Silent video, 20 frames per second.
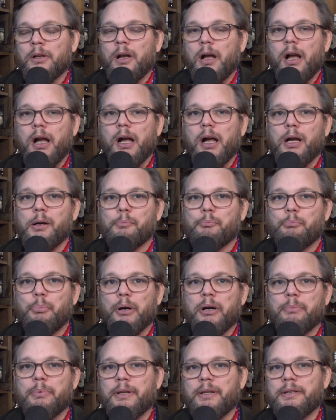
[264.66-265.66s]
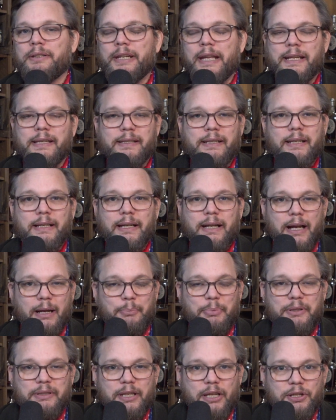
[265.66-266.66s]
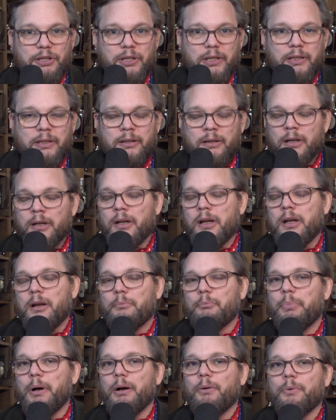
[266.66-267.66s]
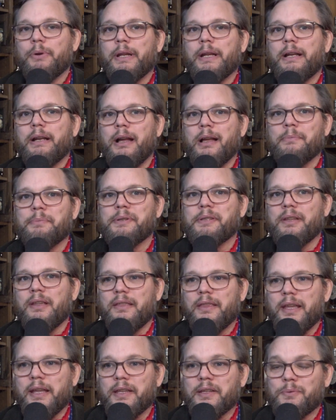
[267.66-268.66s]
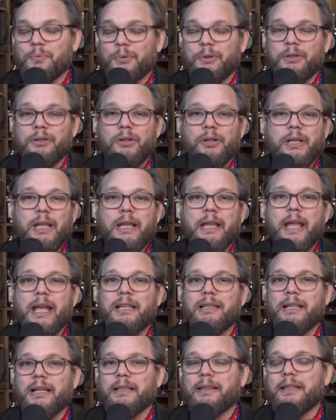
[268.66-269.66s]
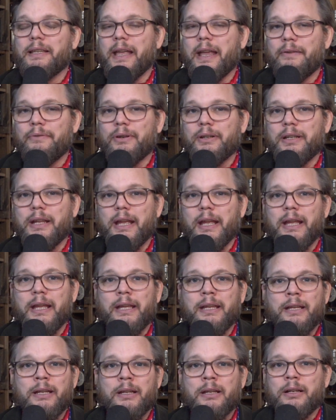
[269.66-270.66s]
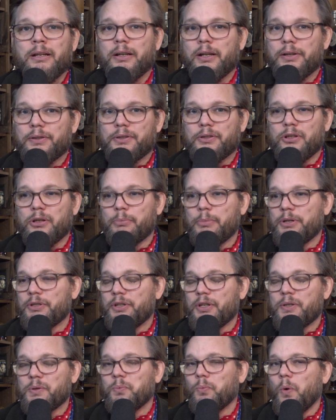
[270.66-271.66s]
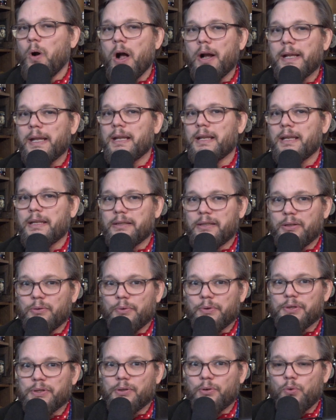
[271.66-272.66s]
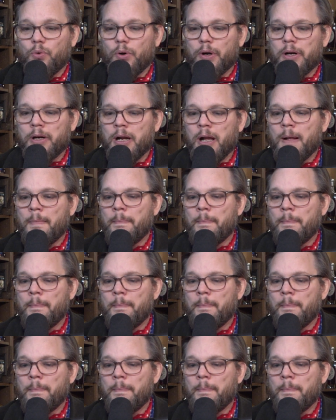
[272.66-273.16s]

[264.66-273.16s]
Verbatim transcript: bourbon tasting competition, but when it comes to this, when you're looking at like the everyday consumer just walking into a store,